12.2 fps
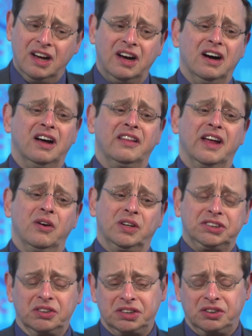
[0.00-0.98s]
Uh, they
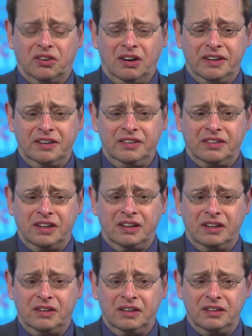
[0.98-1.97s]
also started
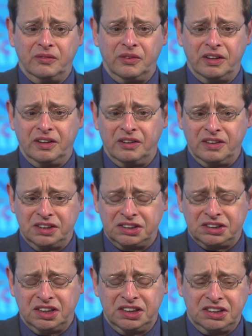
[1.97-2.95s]
uh, with their
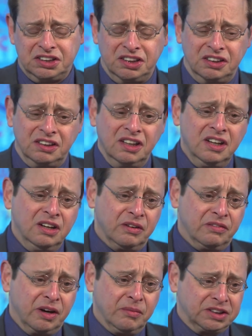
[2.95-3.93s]
legislation
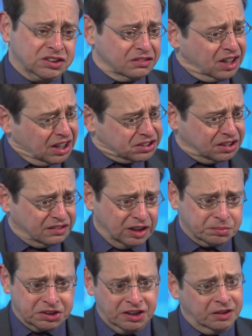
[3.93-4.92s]
with very much a TSCA
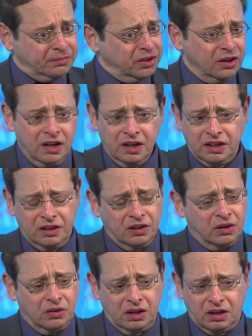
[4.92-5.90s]
type scheme, you
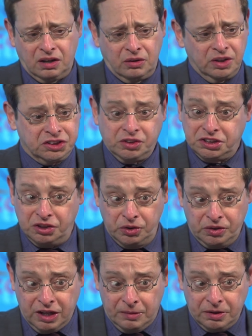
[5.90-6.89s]
know, uh, registration of
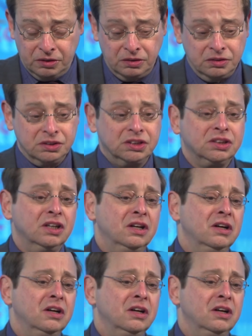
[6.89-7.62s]
new chemicals,